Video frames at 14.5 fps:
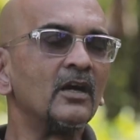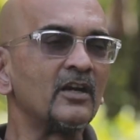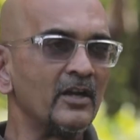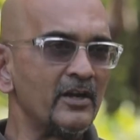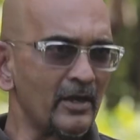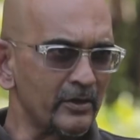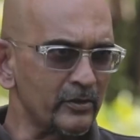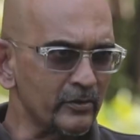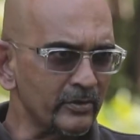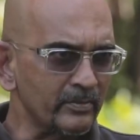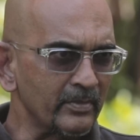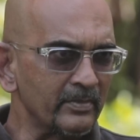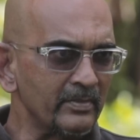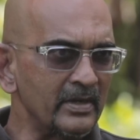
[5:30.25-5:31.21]
a
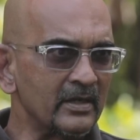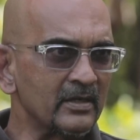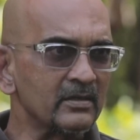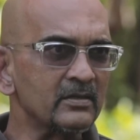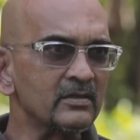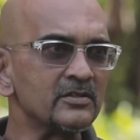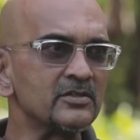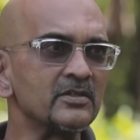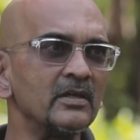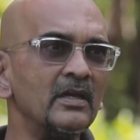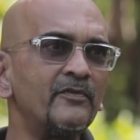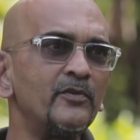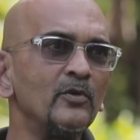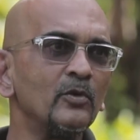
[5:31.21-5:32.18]
conundrum, because
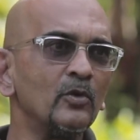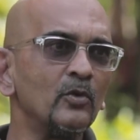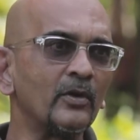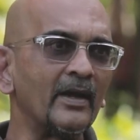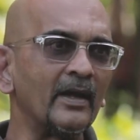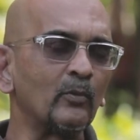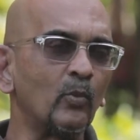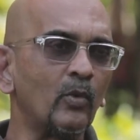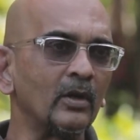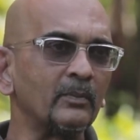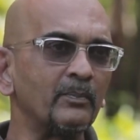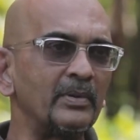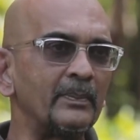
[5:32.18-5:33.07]
if you look at what